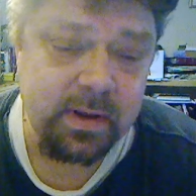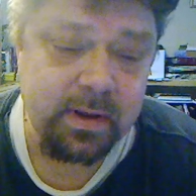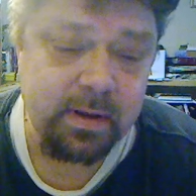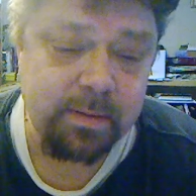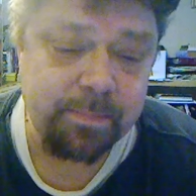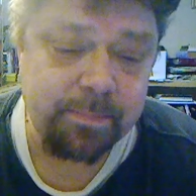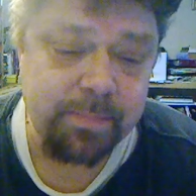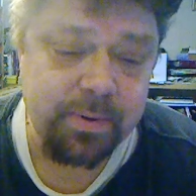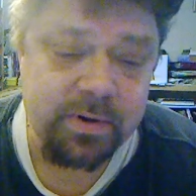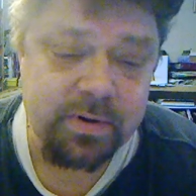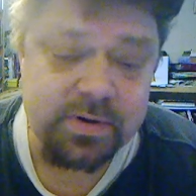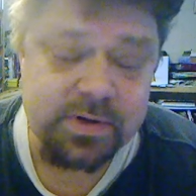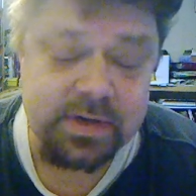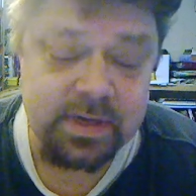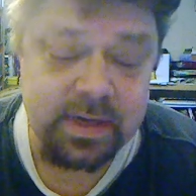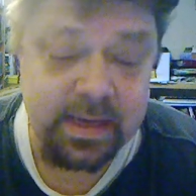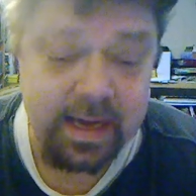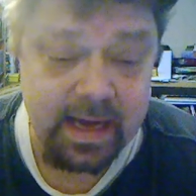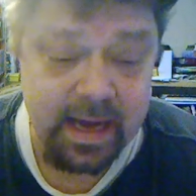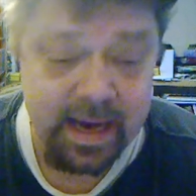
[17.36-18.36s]

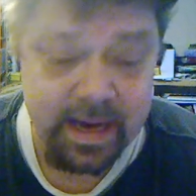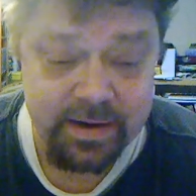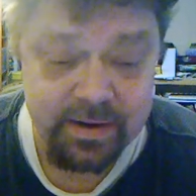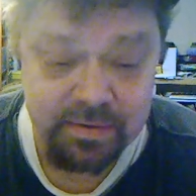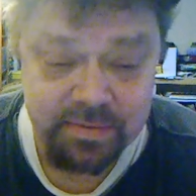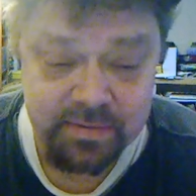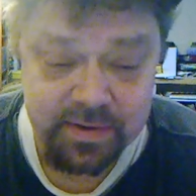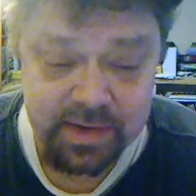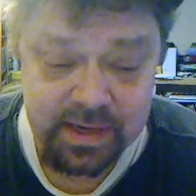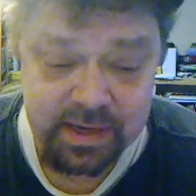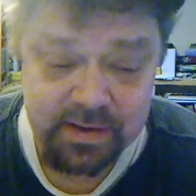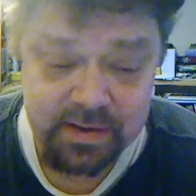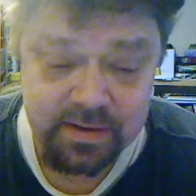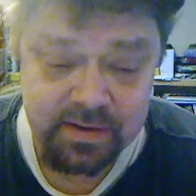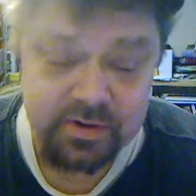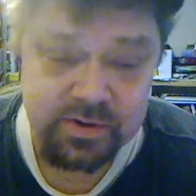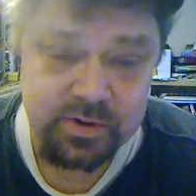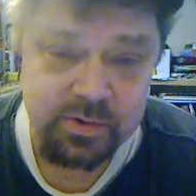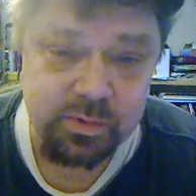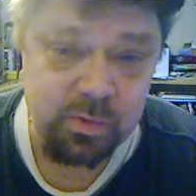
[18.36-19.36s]
personally, I don't think
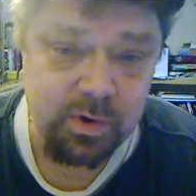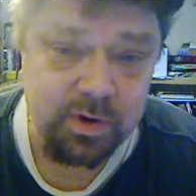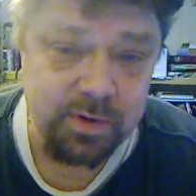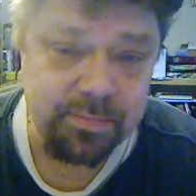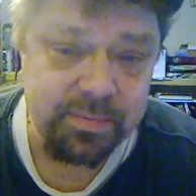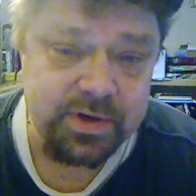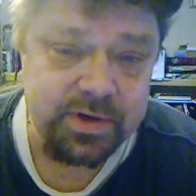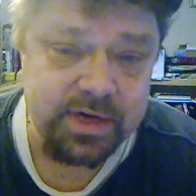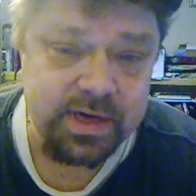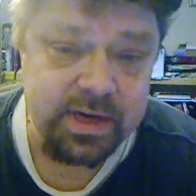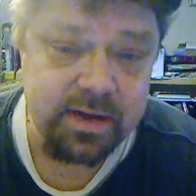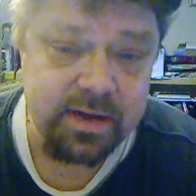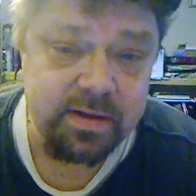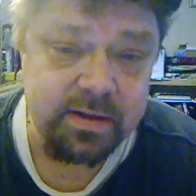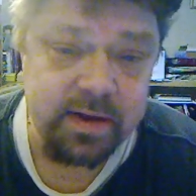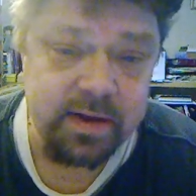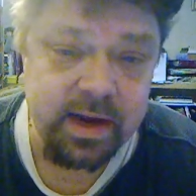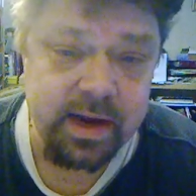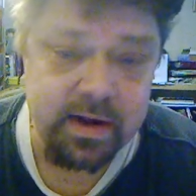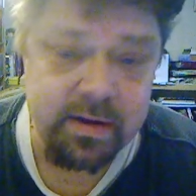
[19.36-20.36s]
there's one
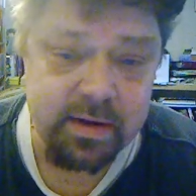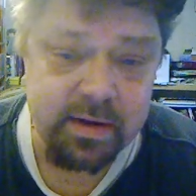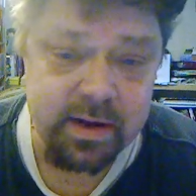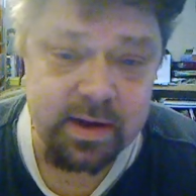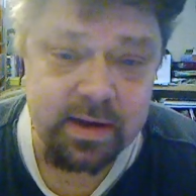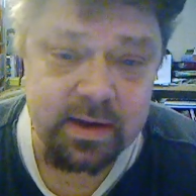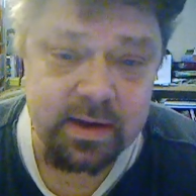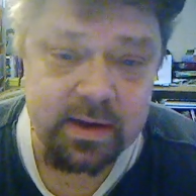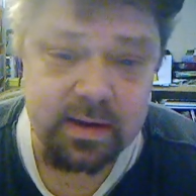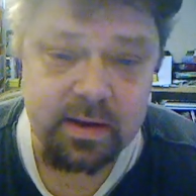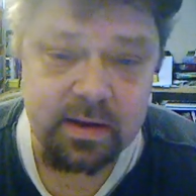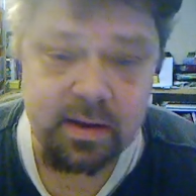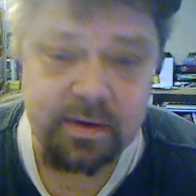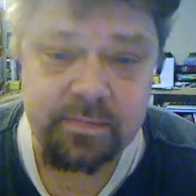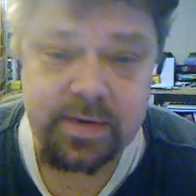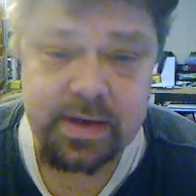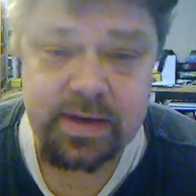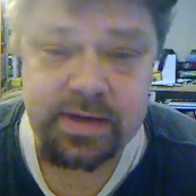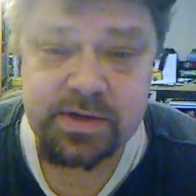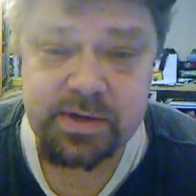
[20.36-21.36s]
particular area
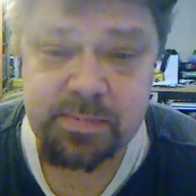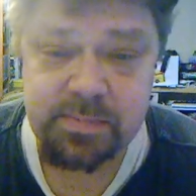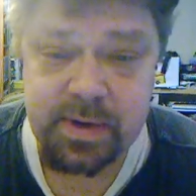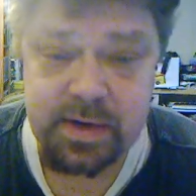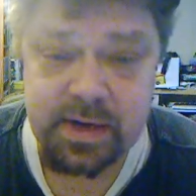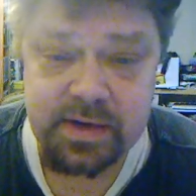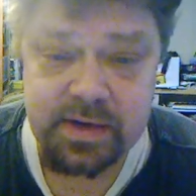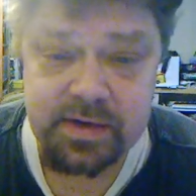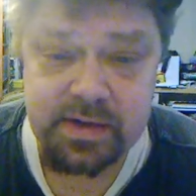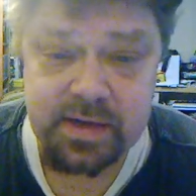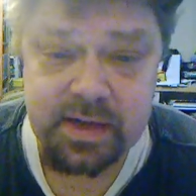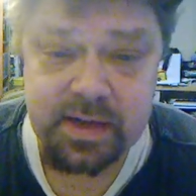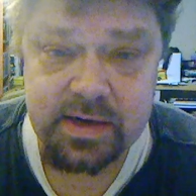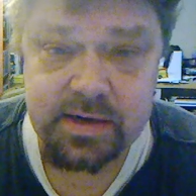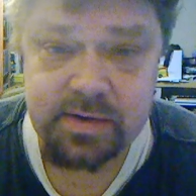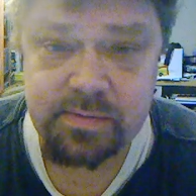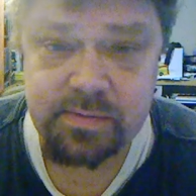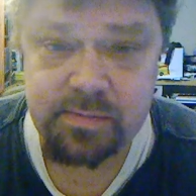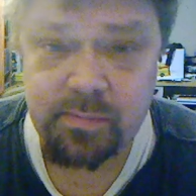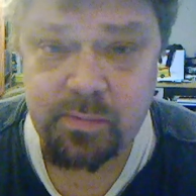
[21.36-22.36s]
of a speech that
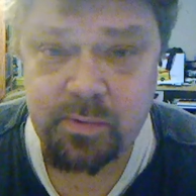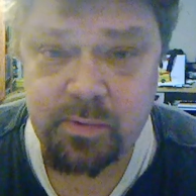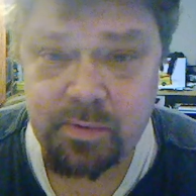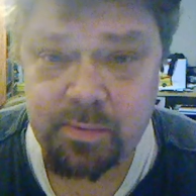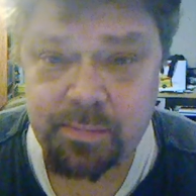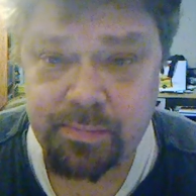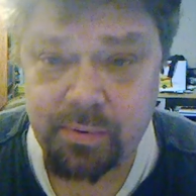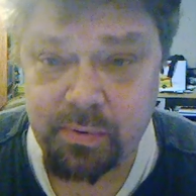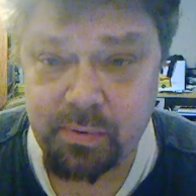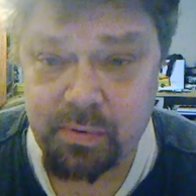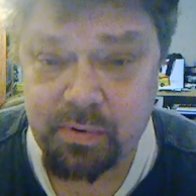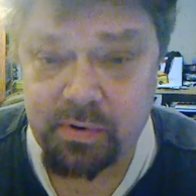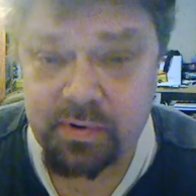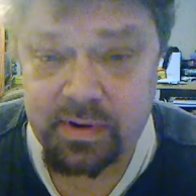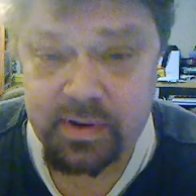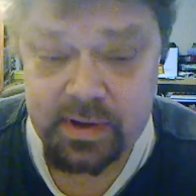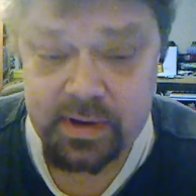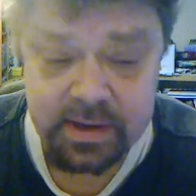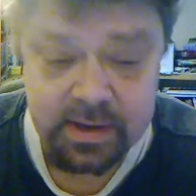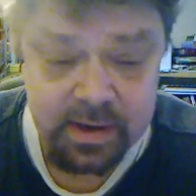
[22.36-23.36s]
is more
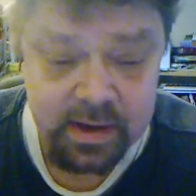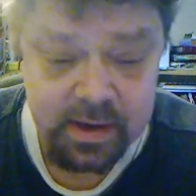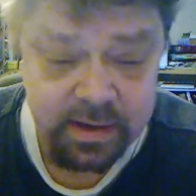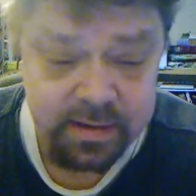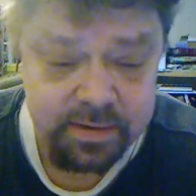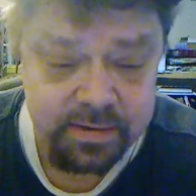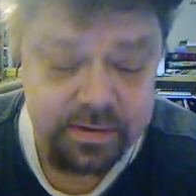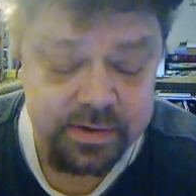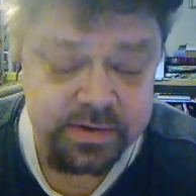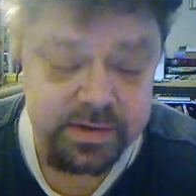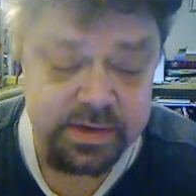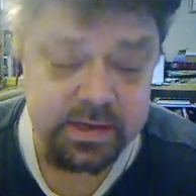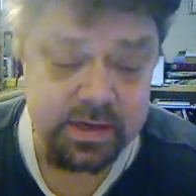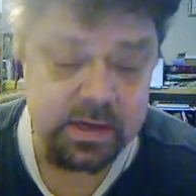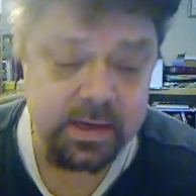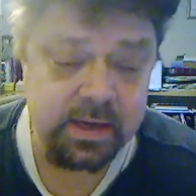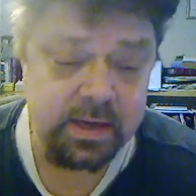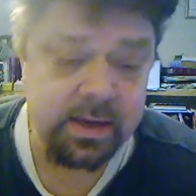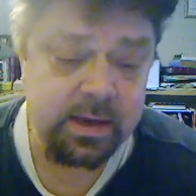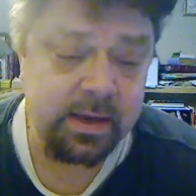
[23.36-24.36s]
important than others.
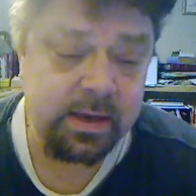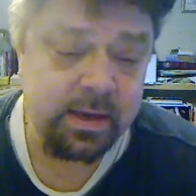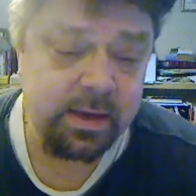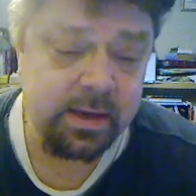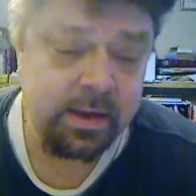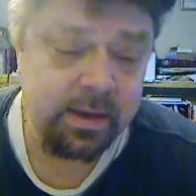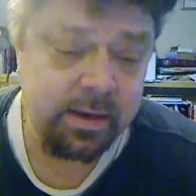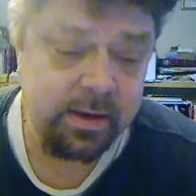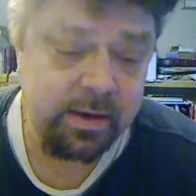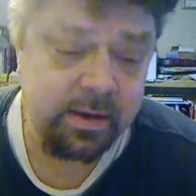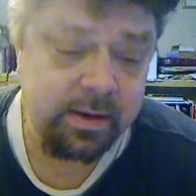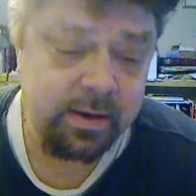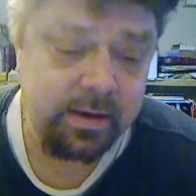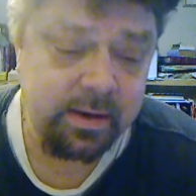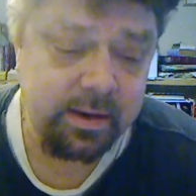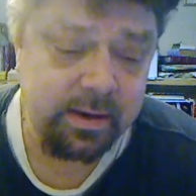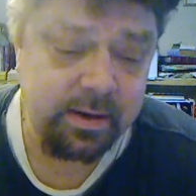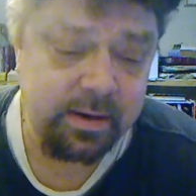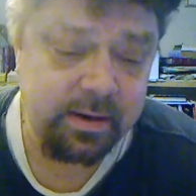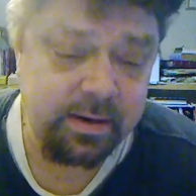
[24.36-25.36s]

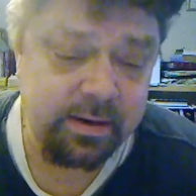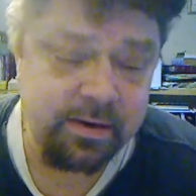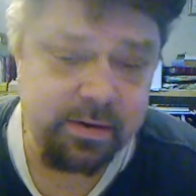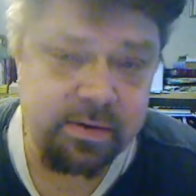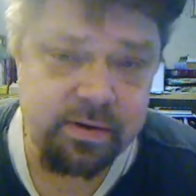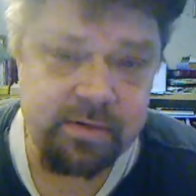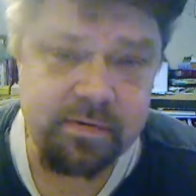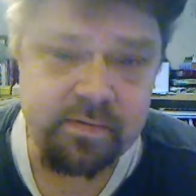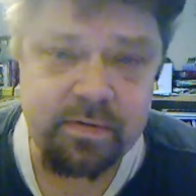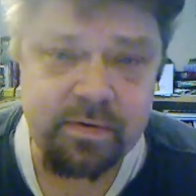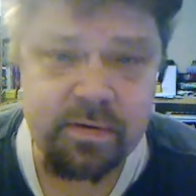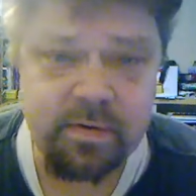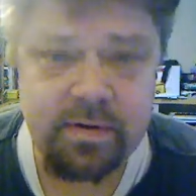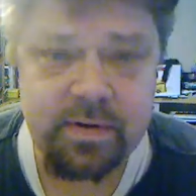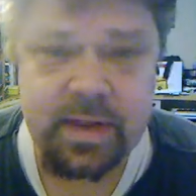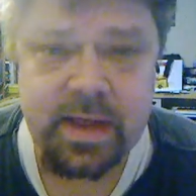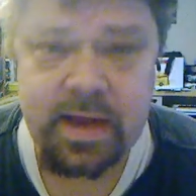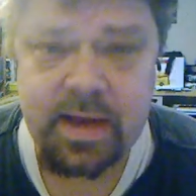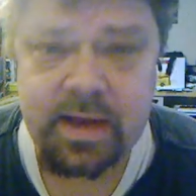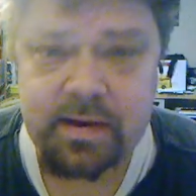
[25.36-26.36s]
You know, you've heard
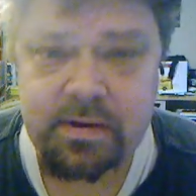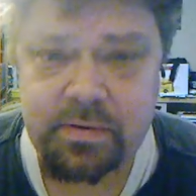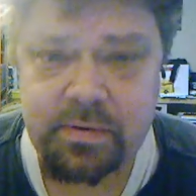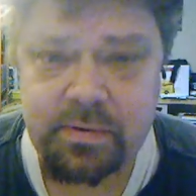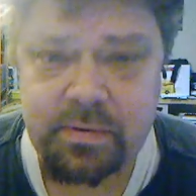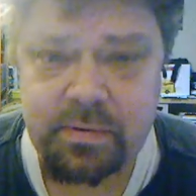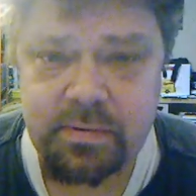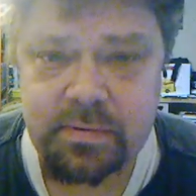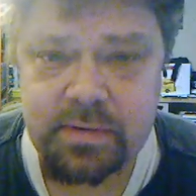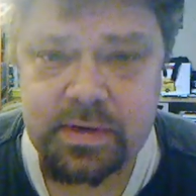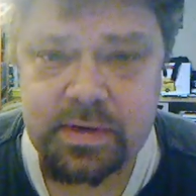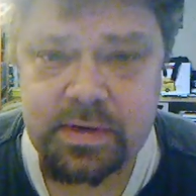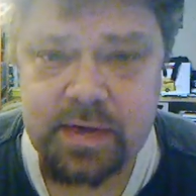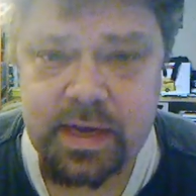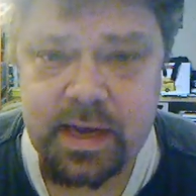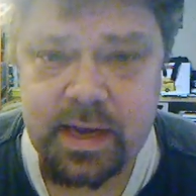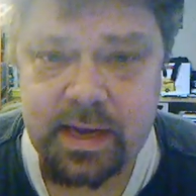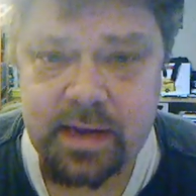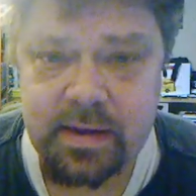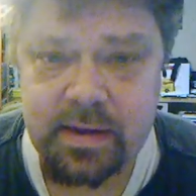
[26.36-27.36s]
that old
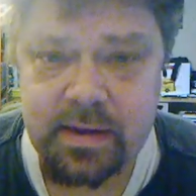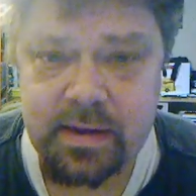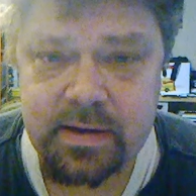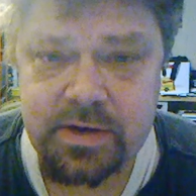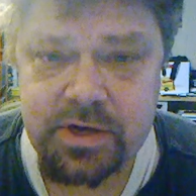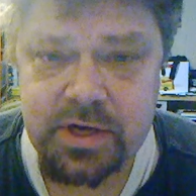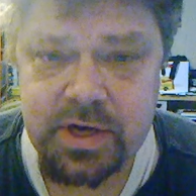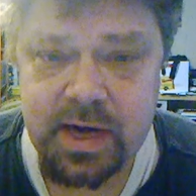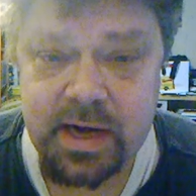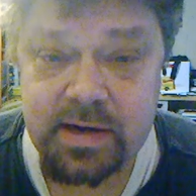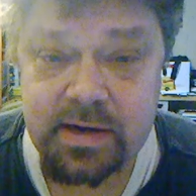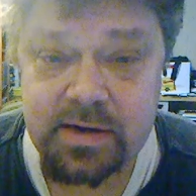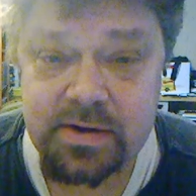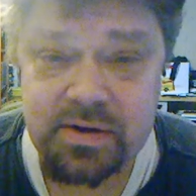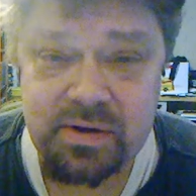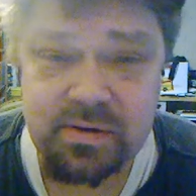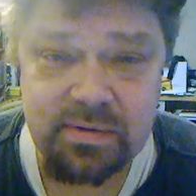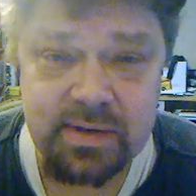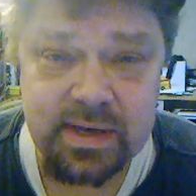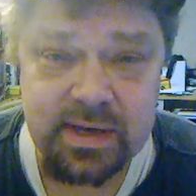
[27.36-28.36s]
saying, a chain is
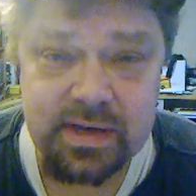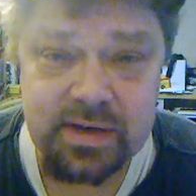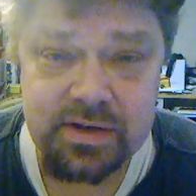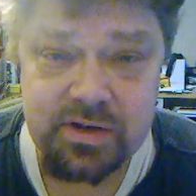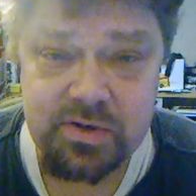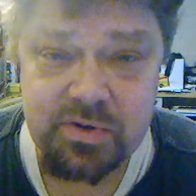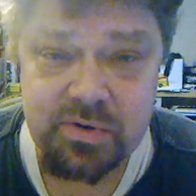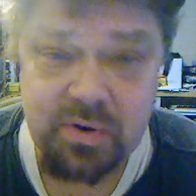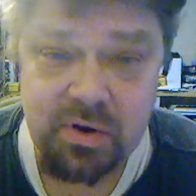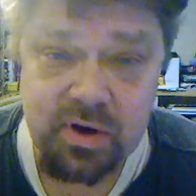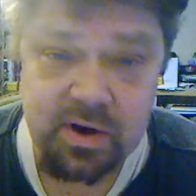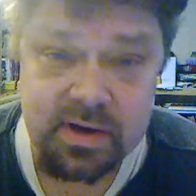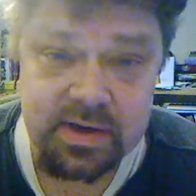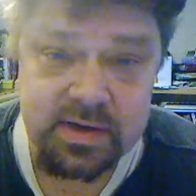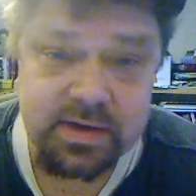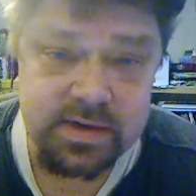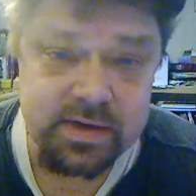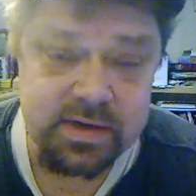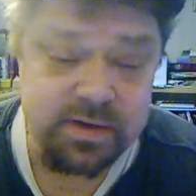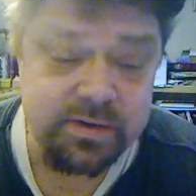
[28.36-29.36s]
only as strong
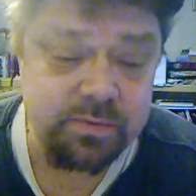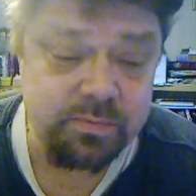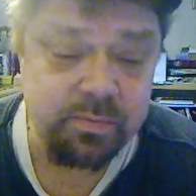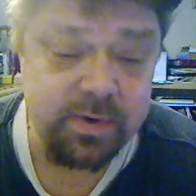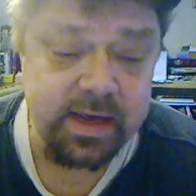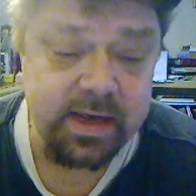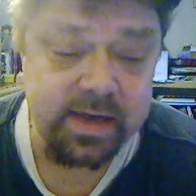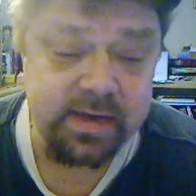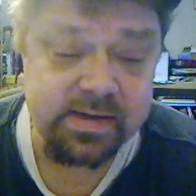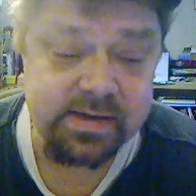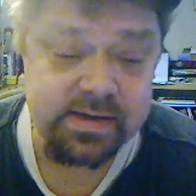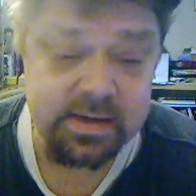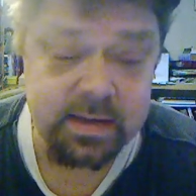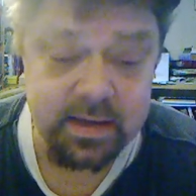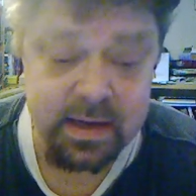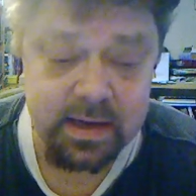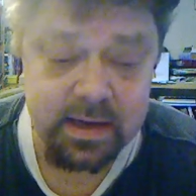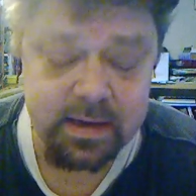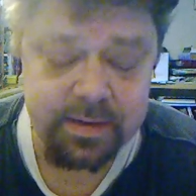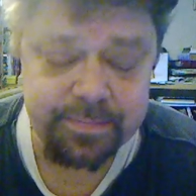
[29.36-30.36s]
as its weakest
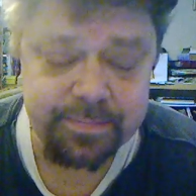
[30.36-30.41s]
link.